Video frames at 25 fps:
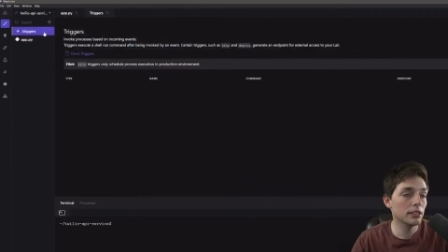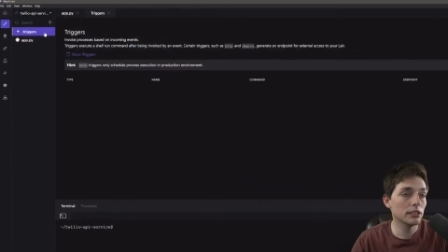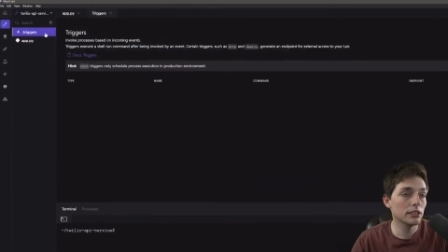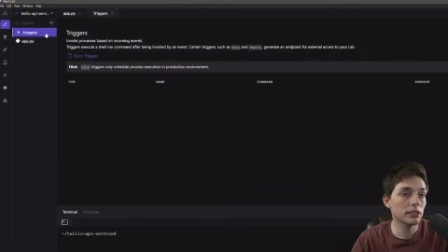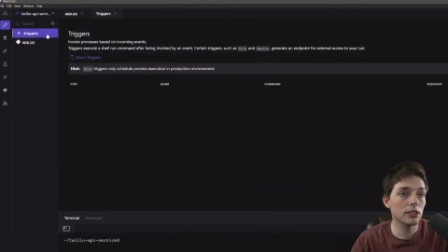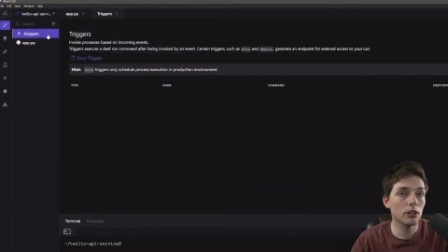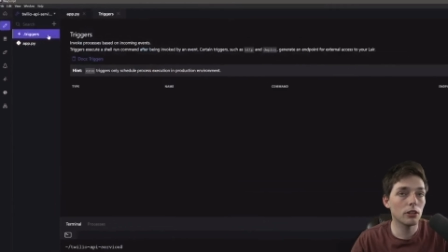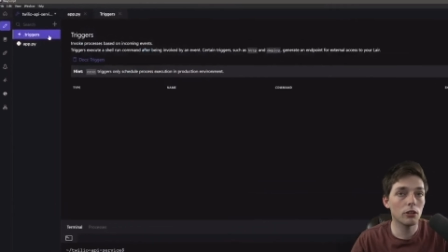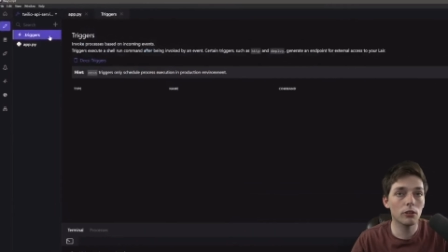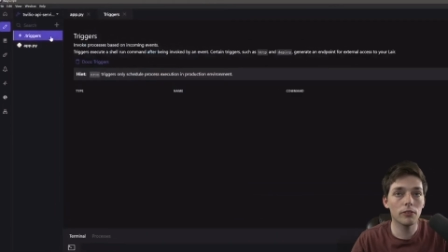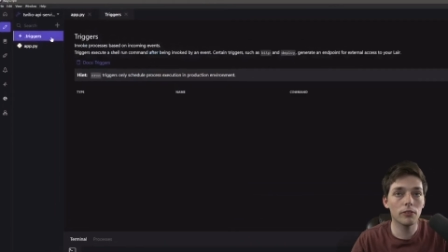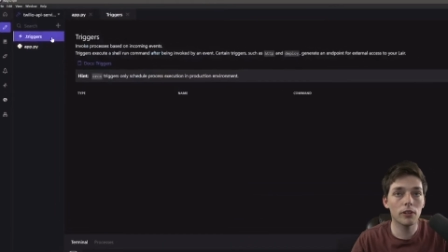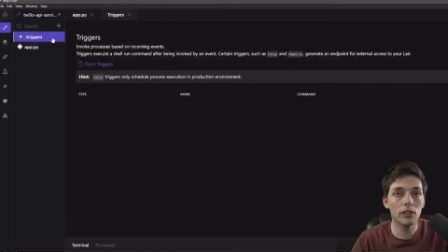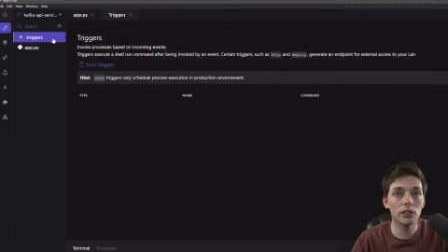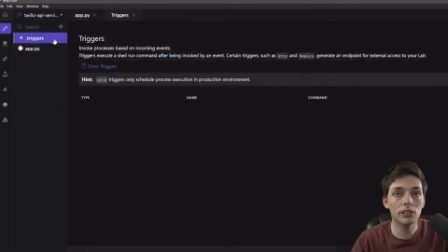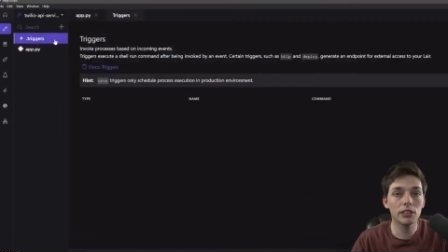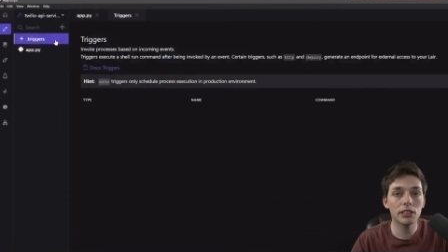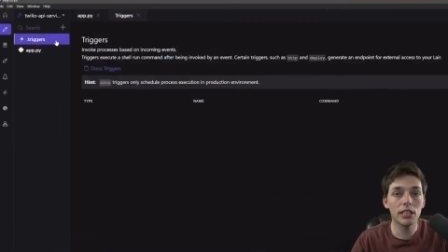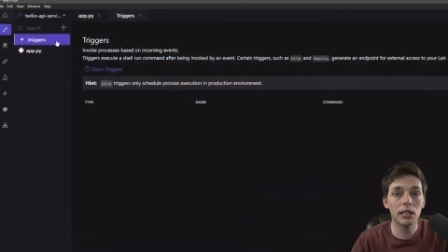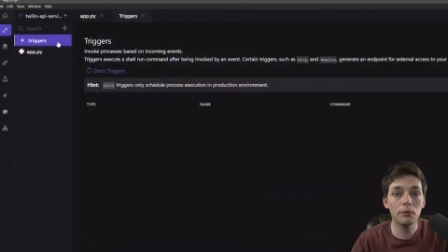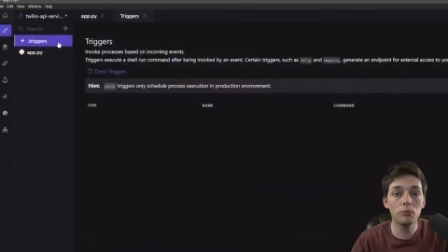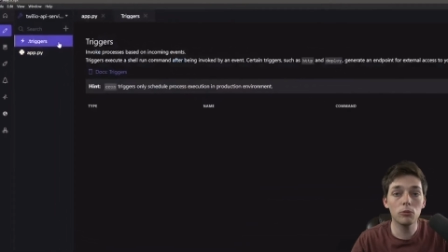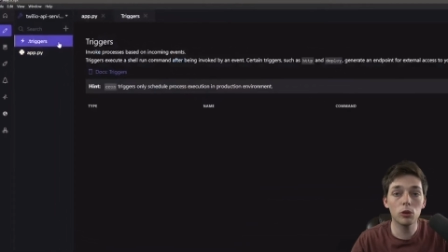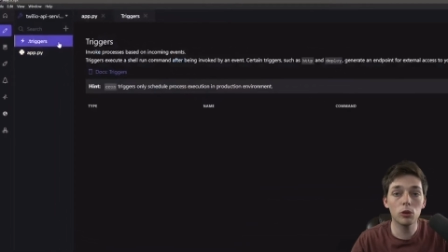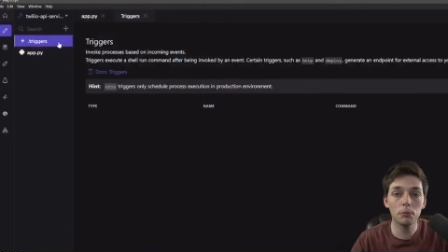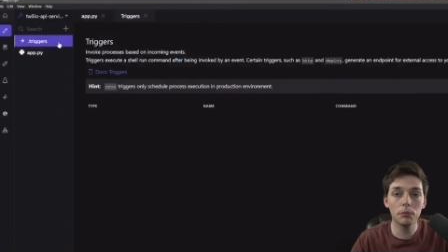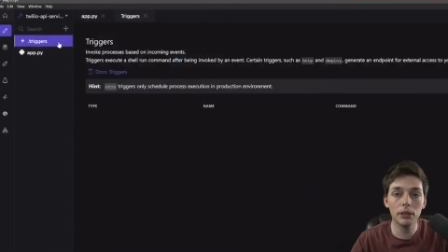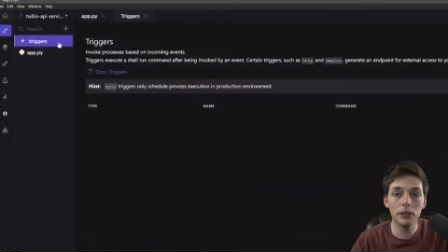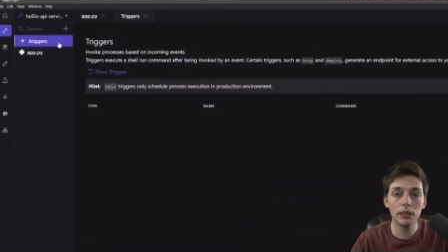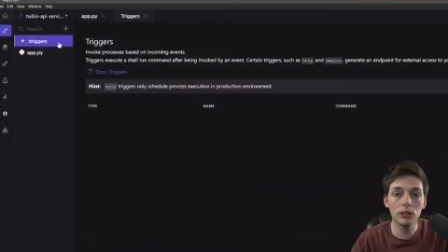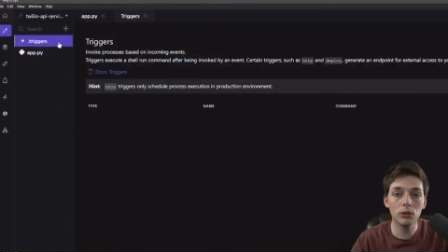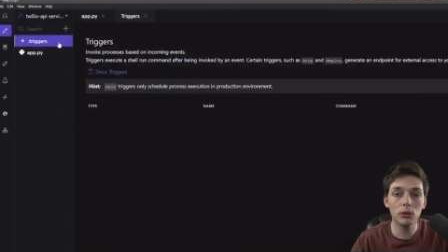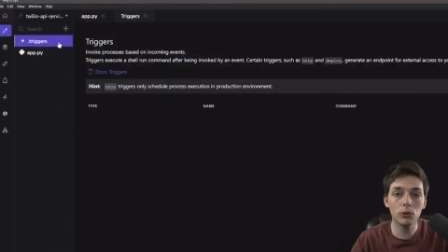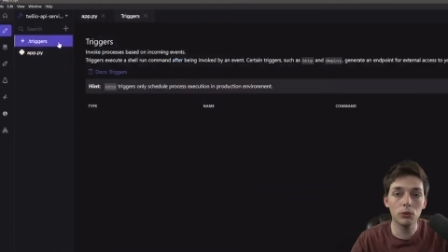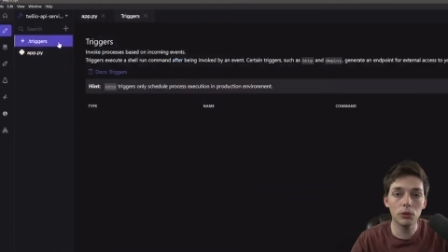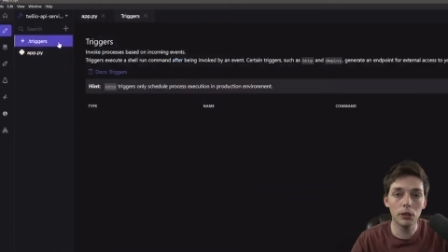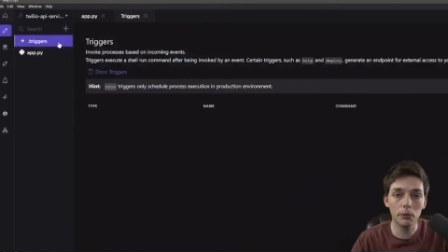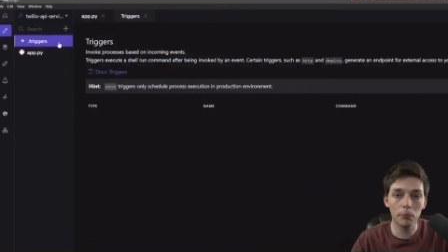So our first step will be
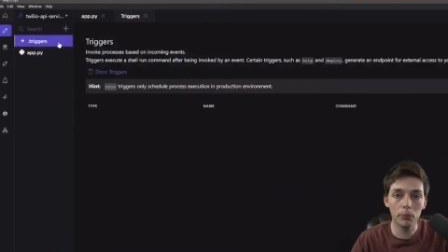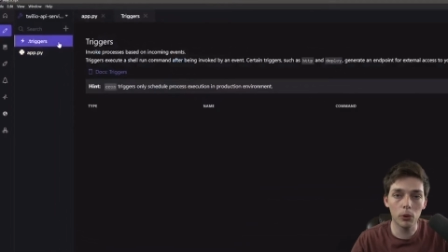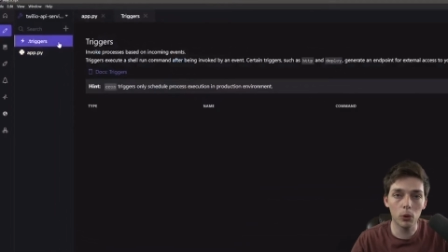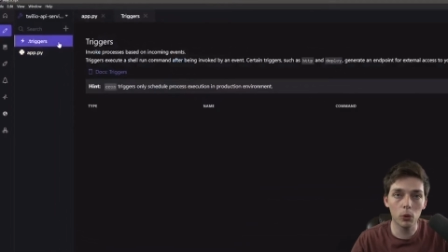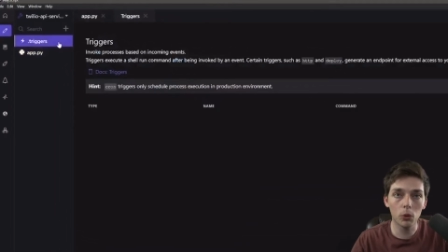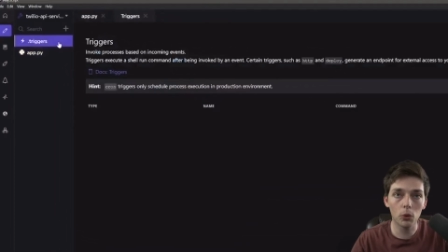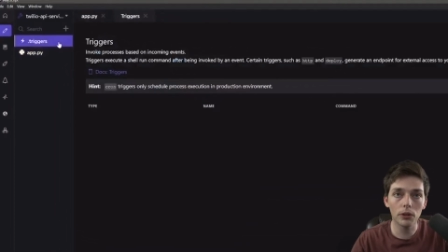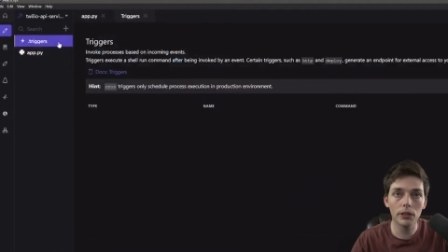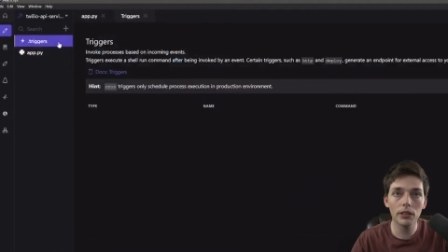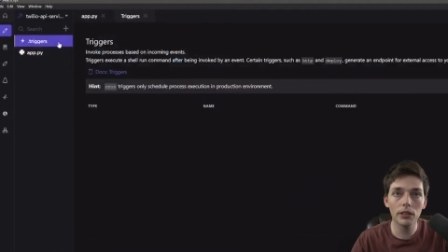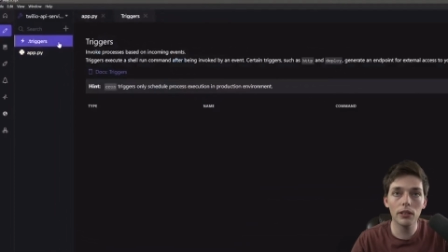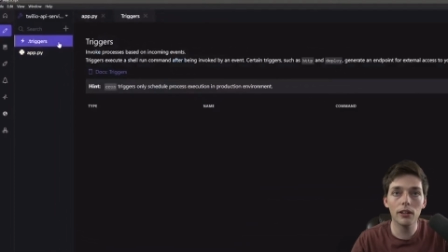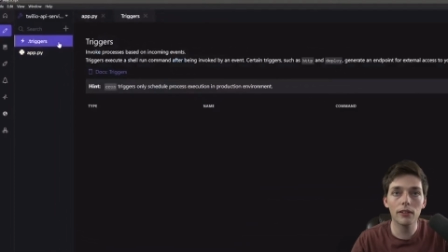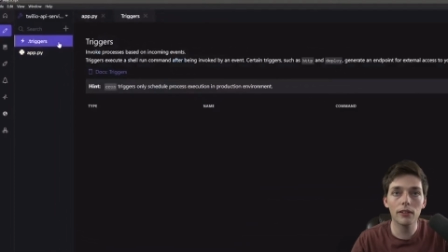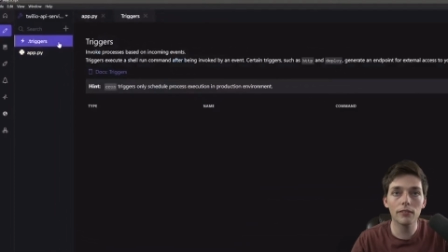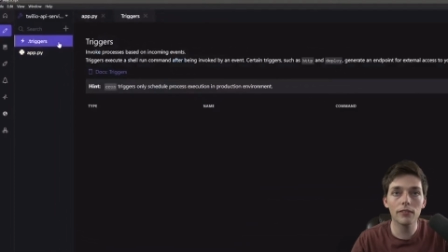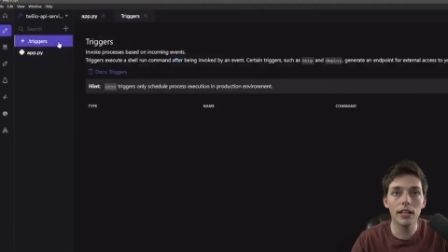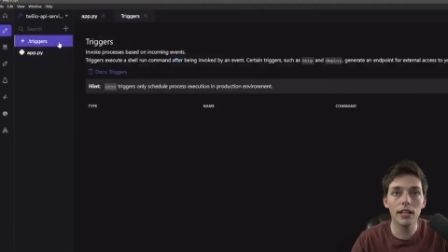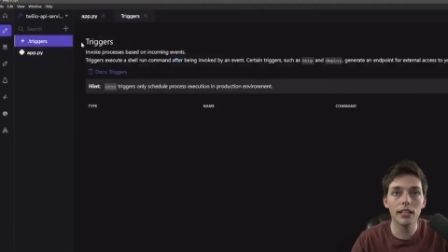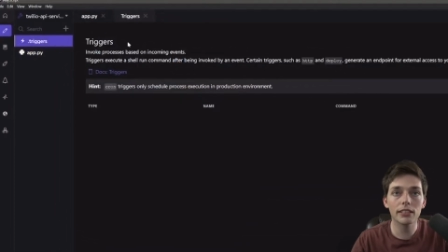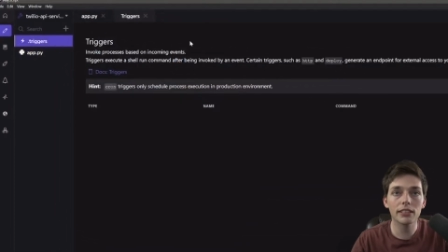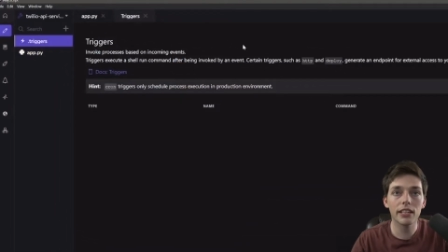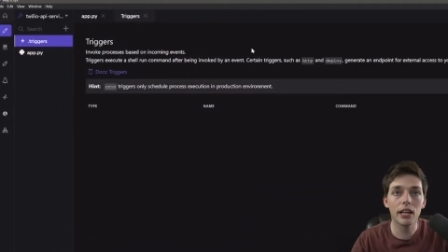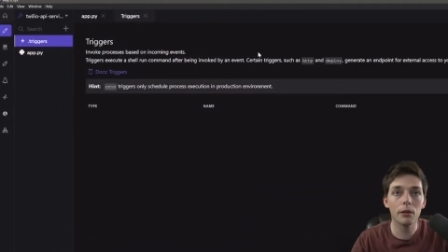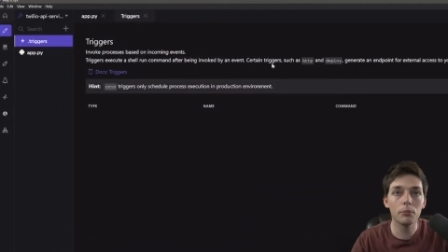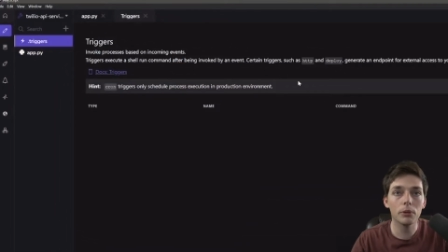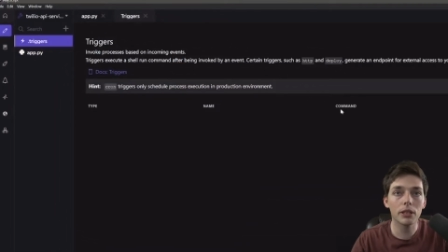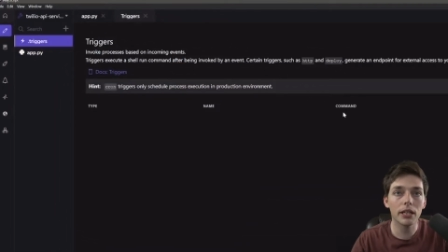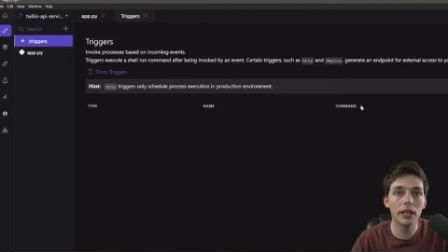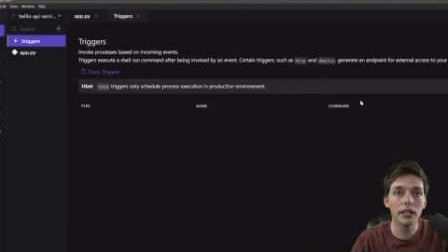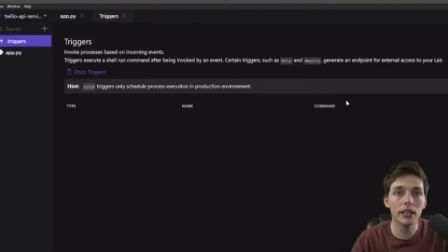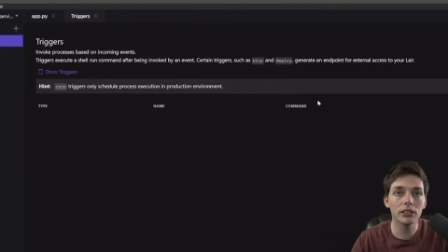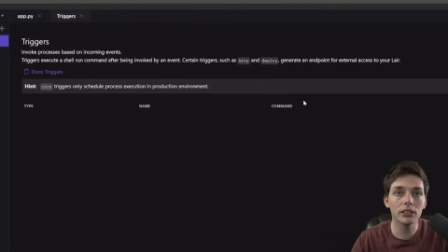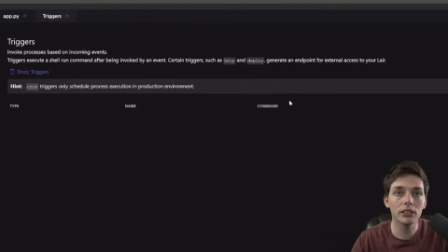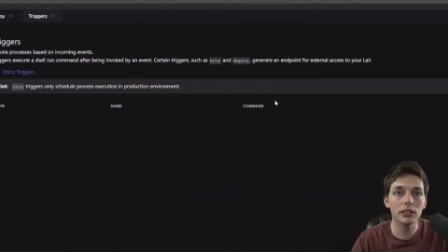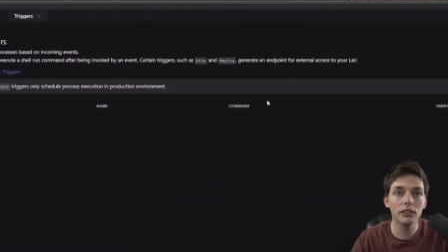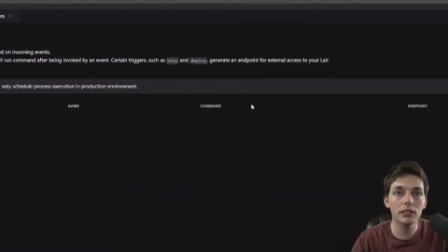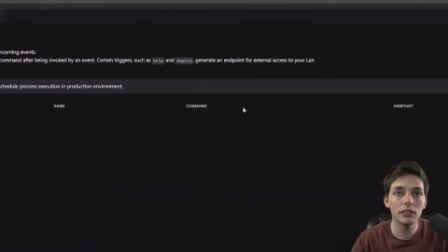to deploy our Flask
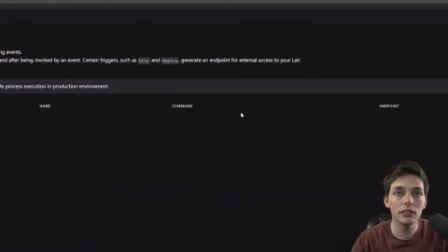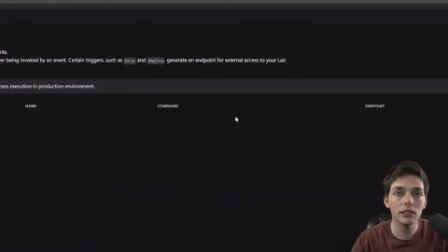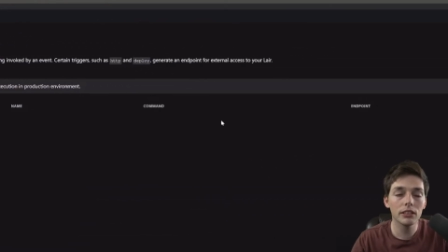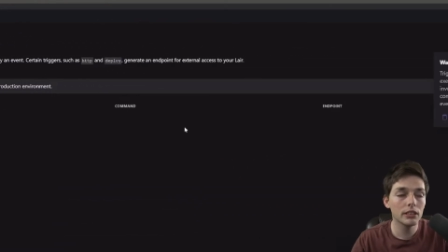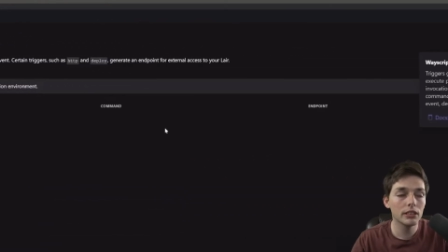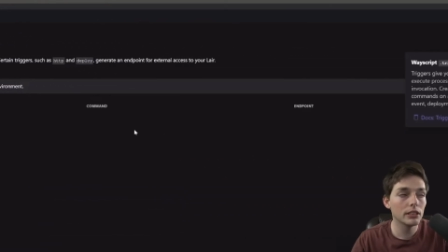application.